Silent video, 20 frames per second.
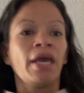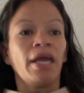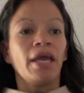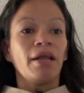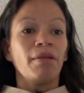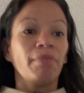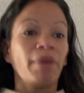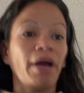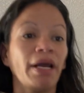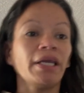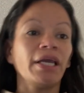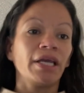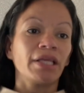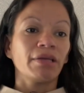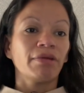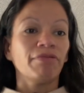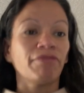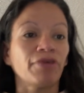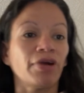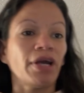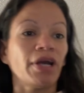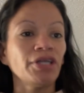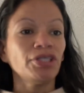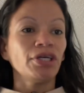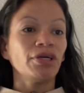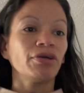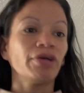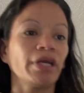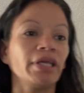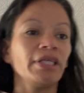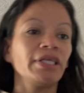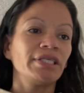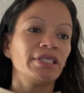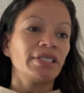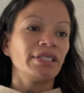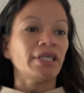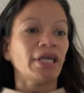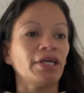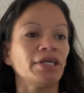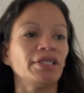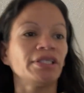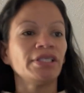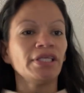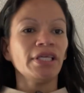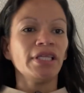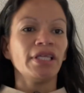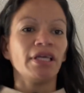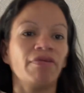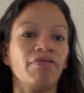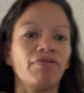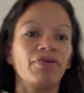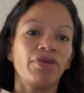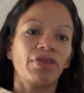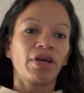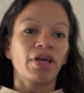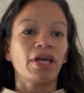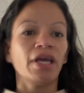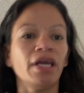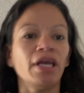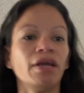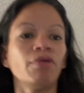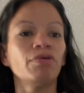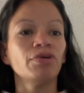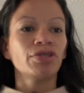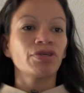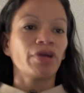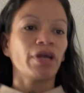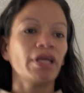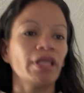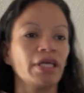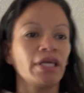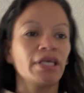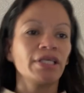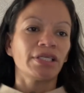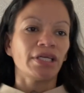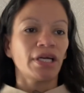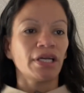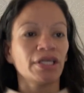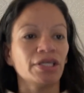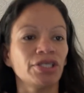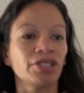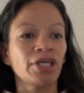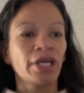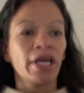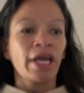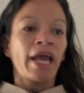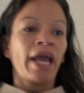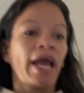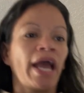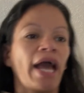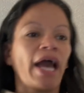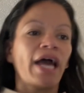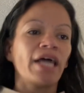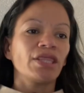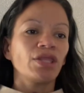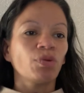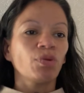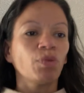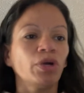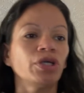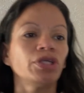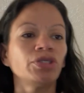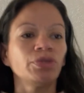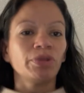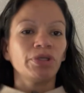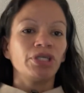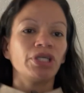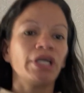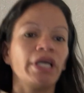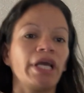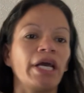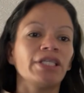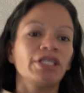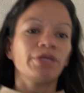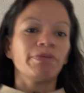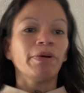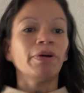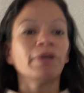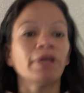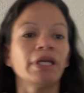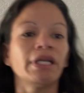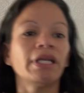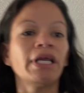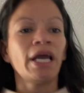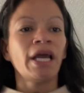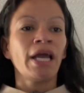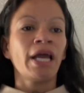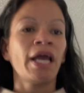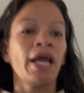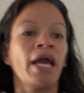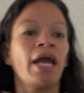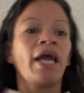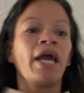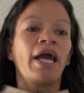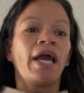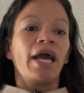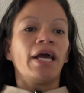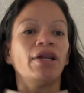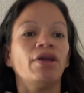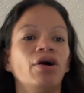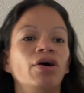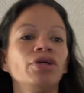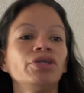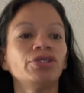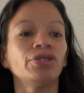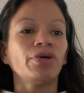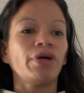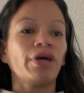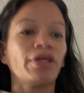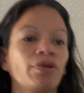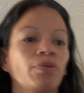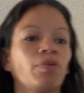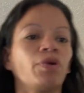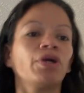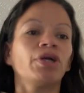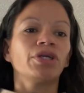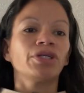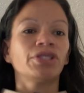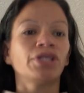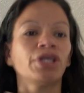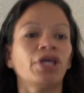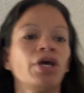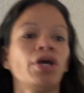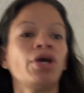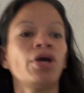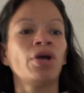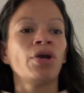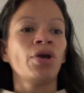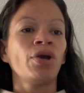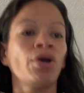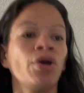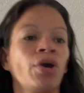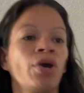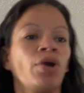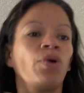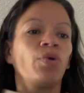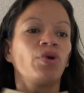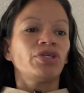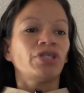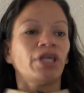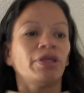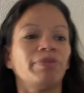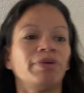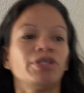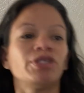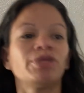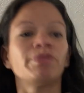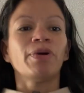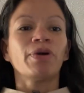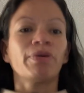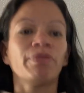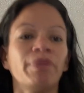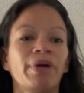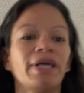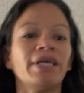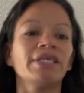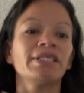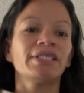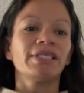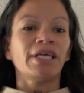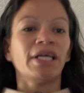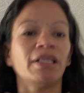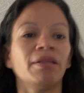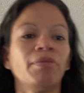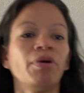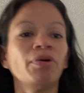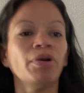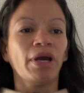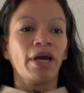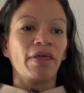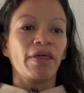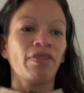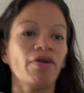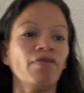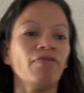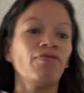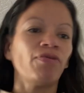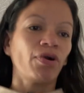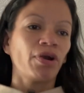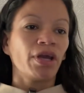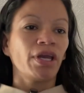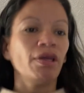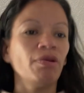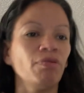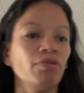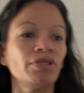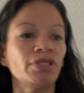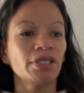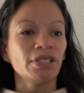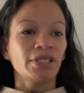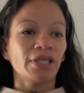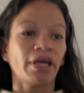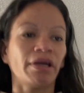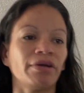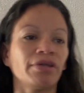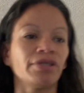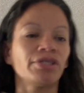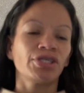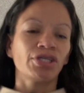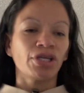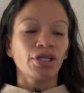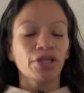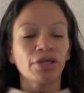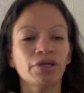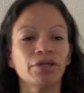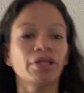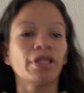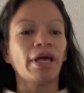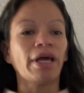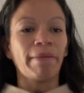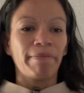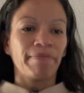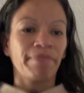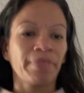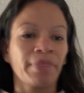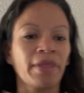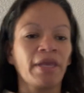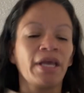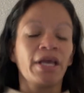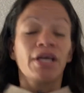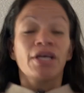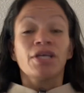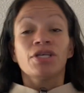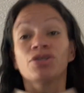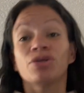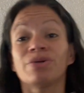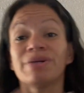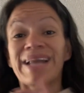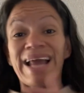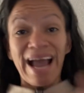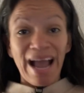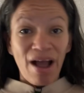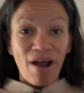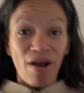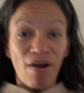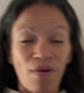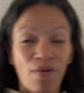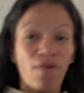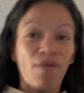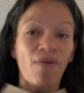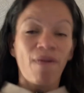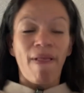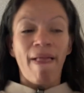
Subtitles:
in my kingdom, for I shall greatly desire to see thee. For the king was greatly astonished at the words which he had spoken, and also at the words which had been spoken by his son Lamoni. Therefore he was desirous to learn them. So now,